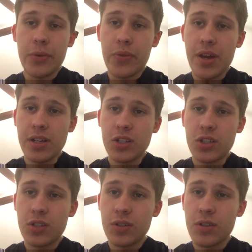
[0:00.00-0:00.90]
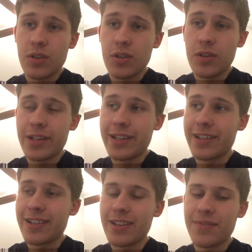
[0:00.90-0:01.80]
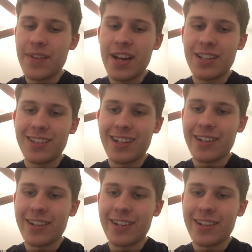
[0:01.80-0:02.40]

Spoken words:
thinks that,